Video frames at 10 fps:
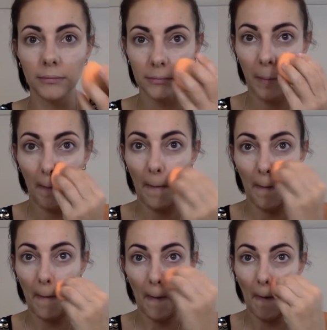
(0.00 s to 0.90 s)
And this will
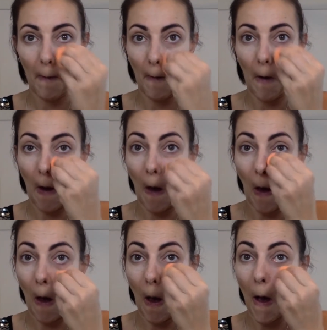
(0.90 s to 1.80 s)
really brighten up
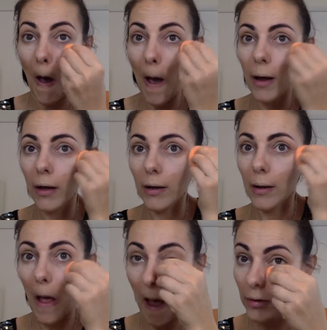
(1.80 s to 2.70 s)
your under
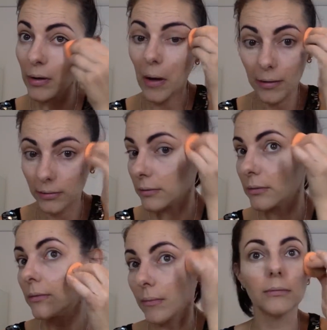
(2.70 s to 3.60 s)
eye area
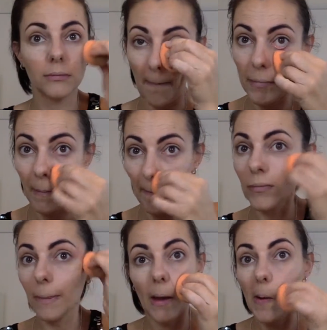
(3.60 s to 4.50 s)
and give you that
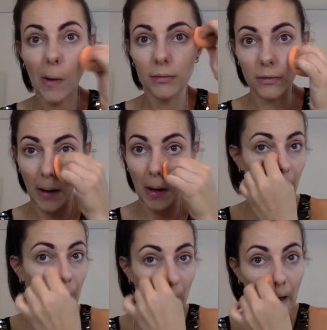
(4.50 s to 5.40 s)
really
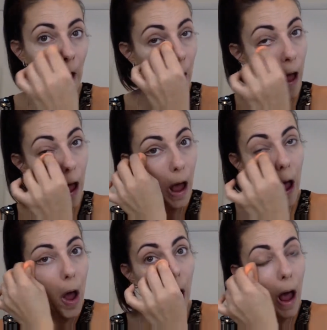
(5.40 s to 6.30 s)
highlighted finished look.